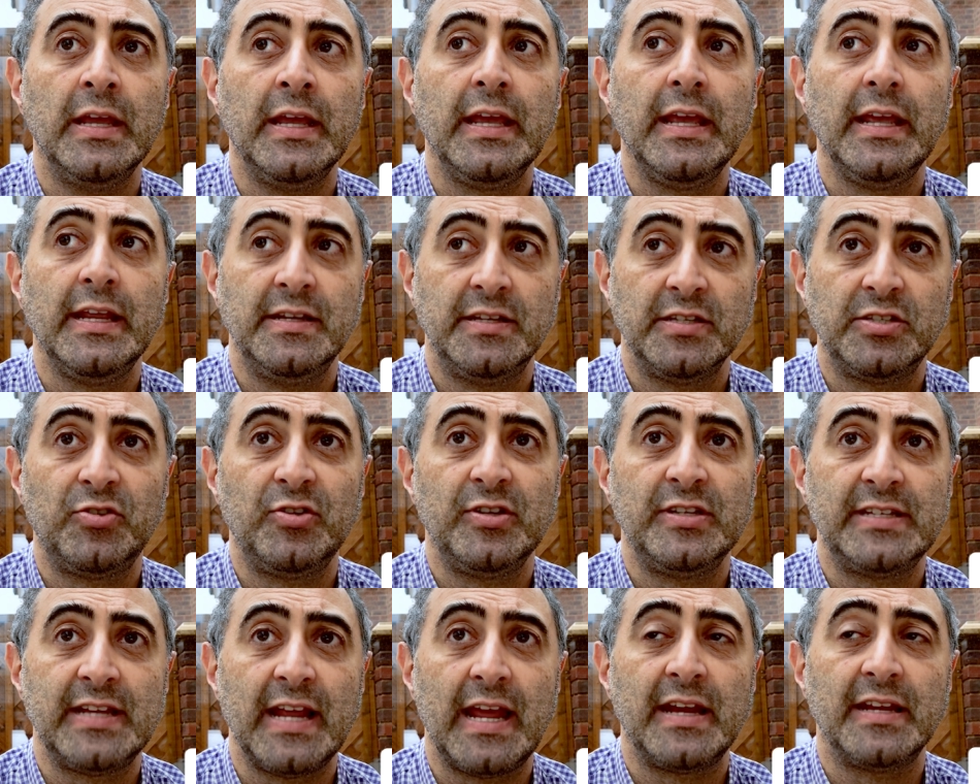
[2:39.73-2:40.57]
industry
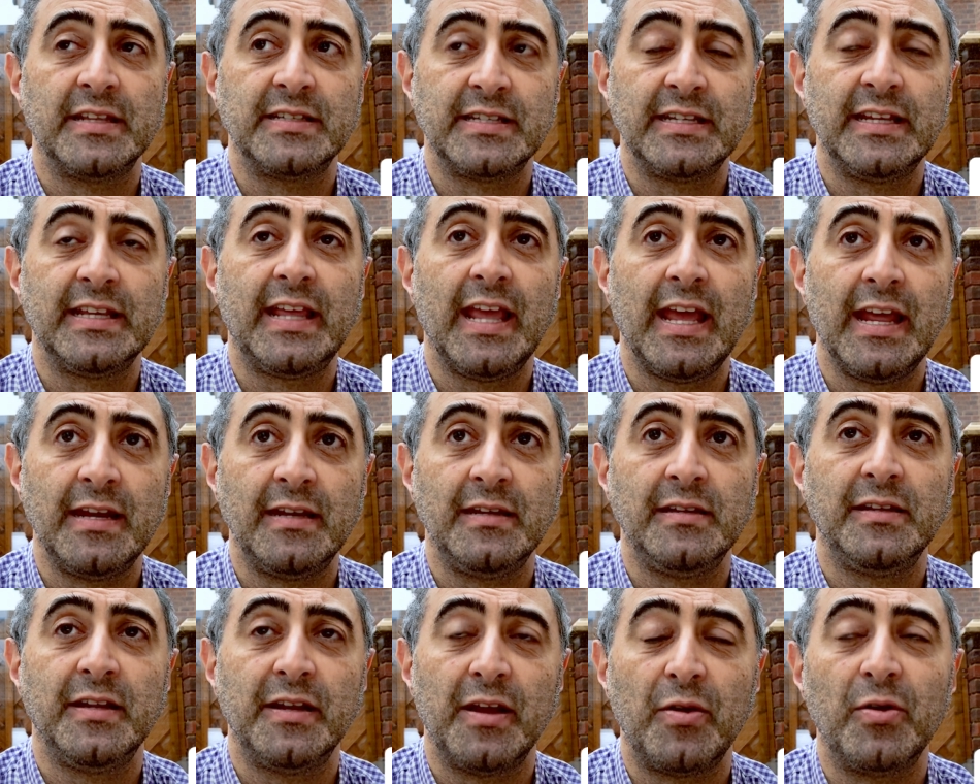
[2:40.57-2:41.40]
standards. And again,
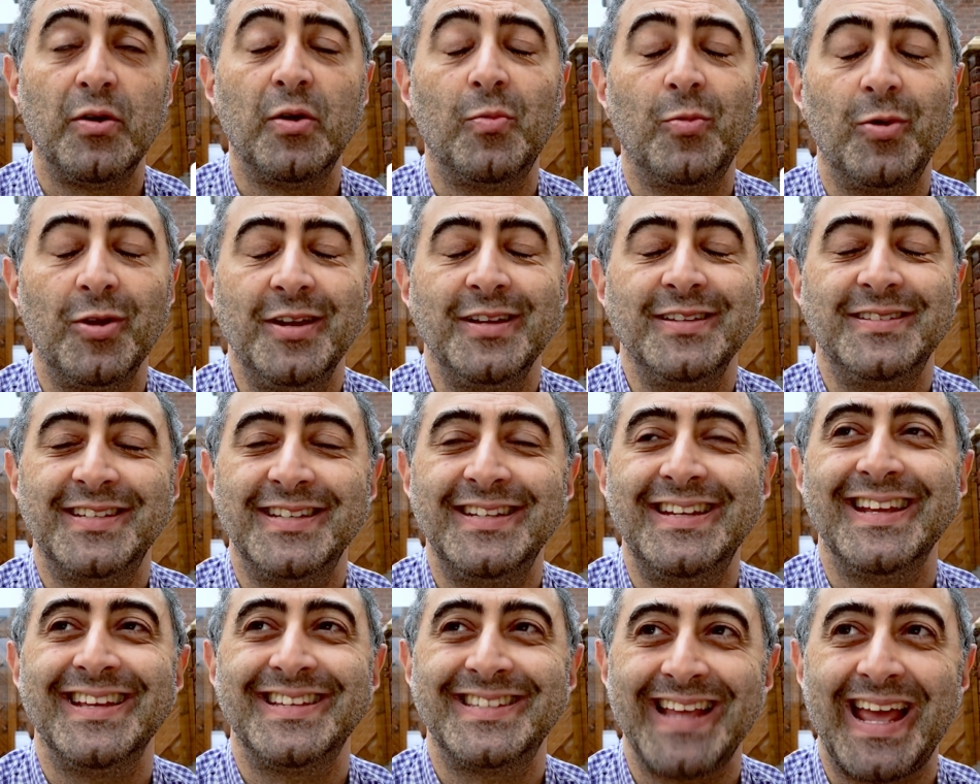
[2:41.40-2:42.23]
not wanting to
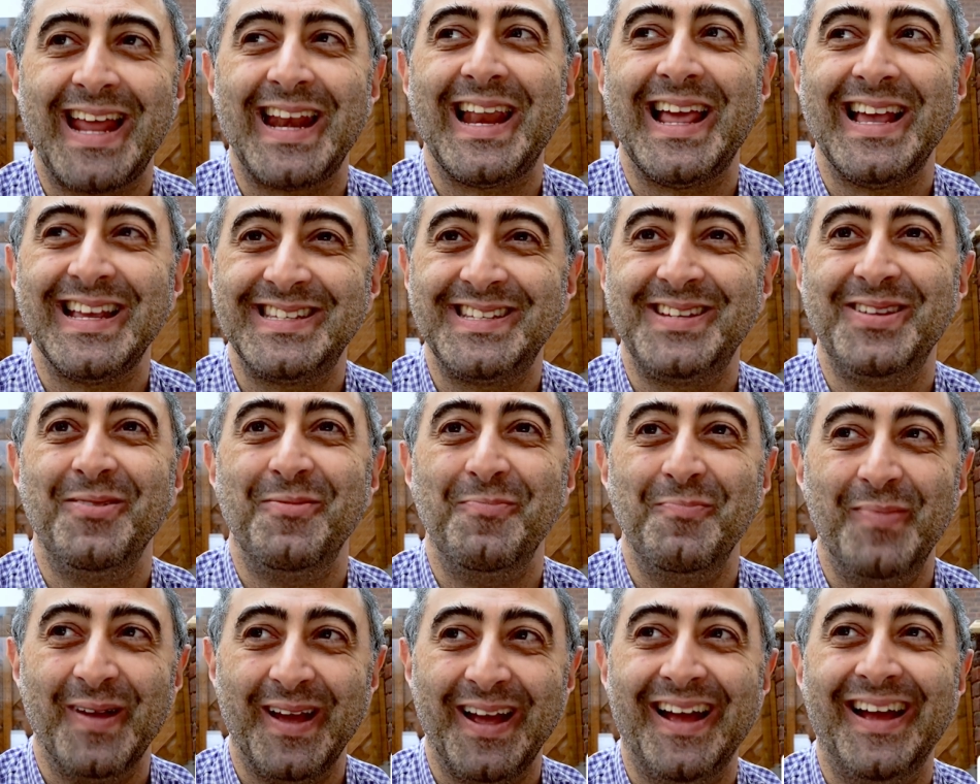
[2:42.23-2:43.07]
diss Atlassian,
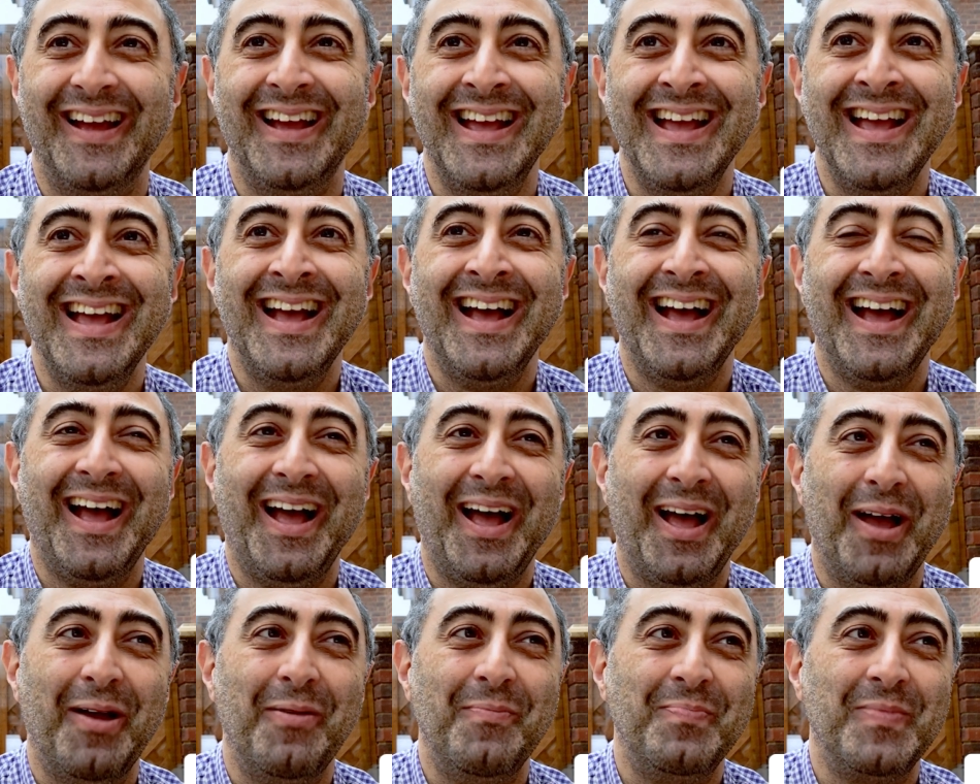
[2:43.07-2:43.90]
but
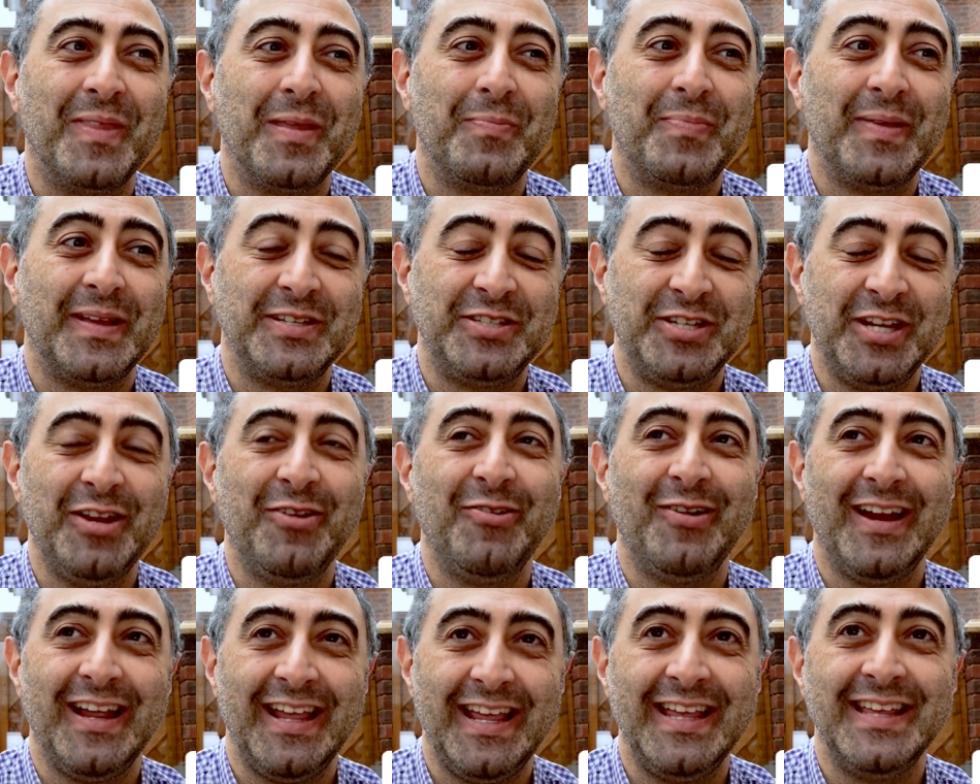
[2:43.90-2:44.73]
Jira
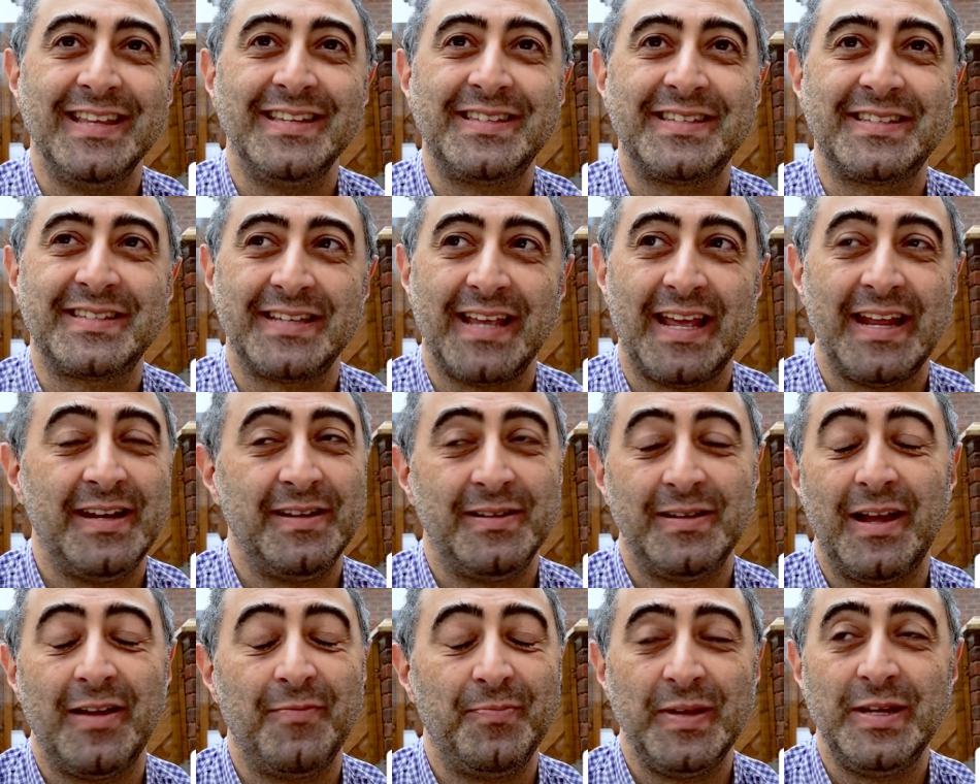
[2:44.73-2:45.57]
is, and
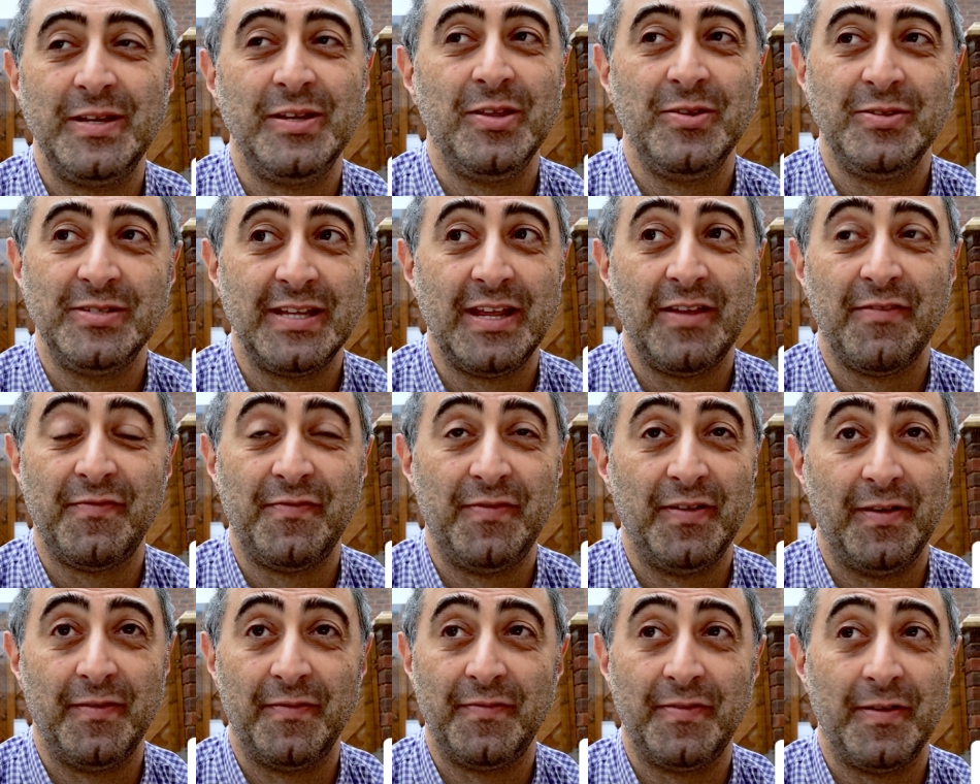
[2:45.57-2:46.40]
I've been using it
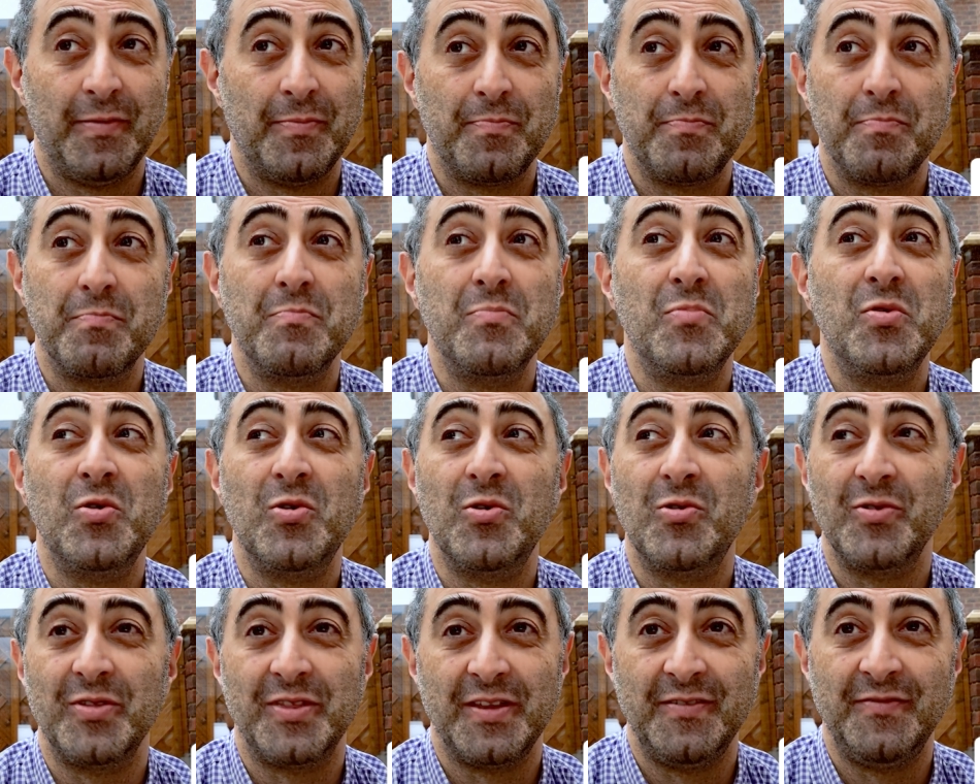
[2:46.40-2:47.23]
for
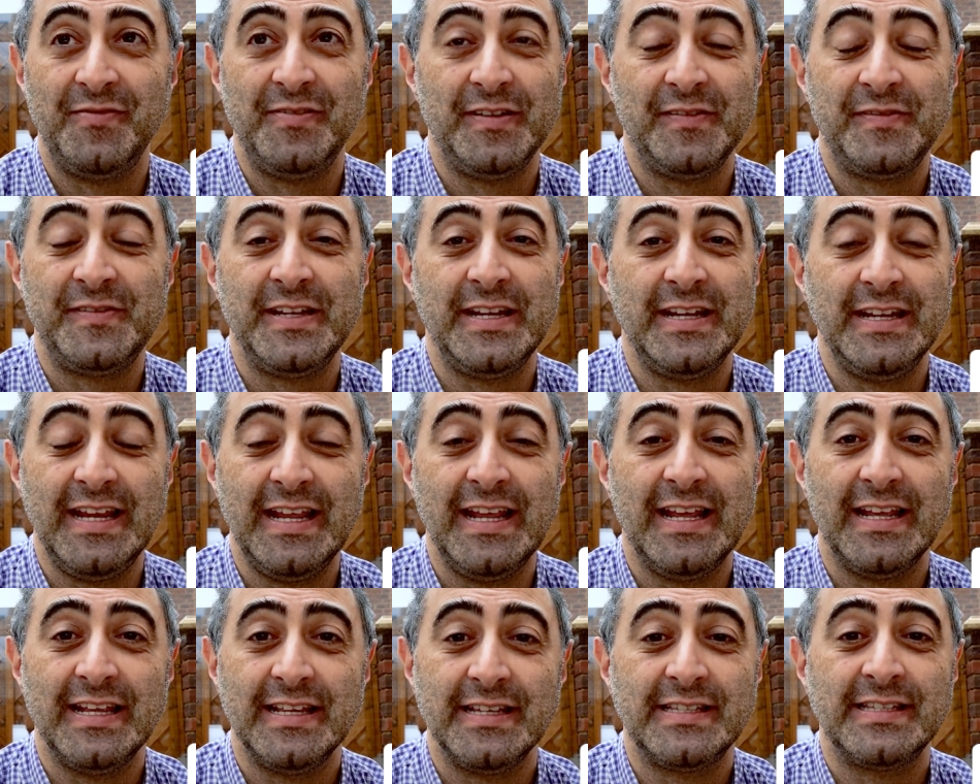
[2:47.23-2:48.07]
more than 15
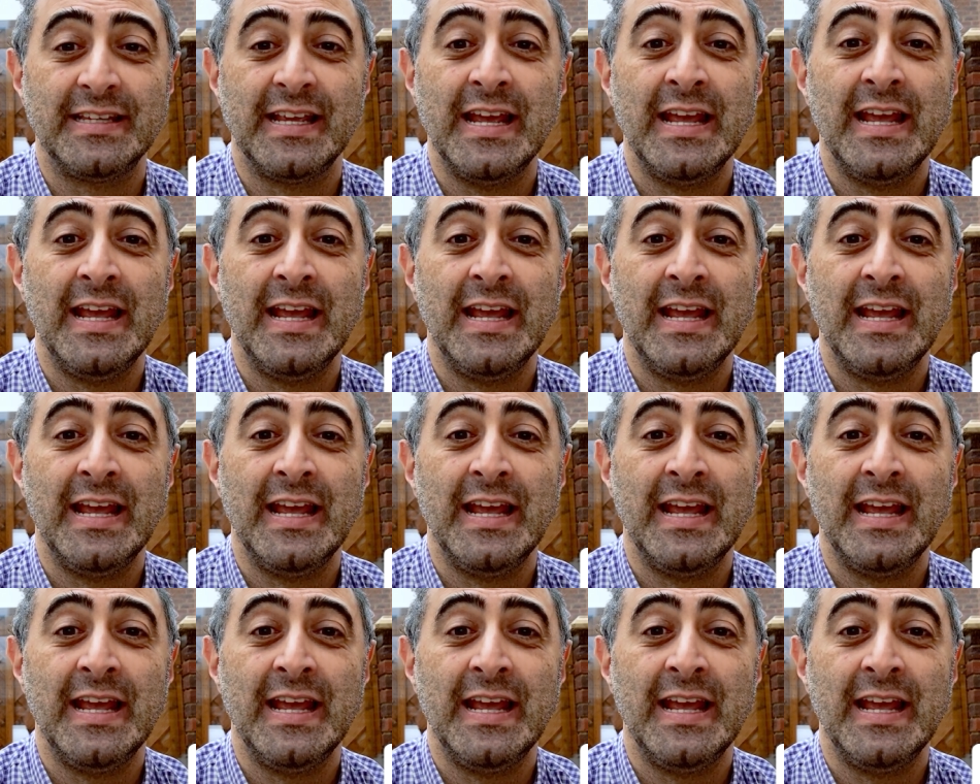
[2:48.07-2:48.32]
years.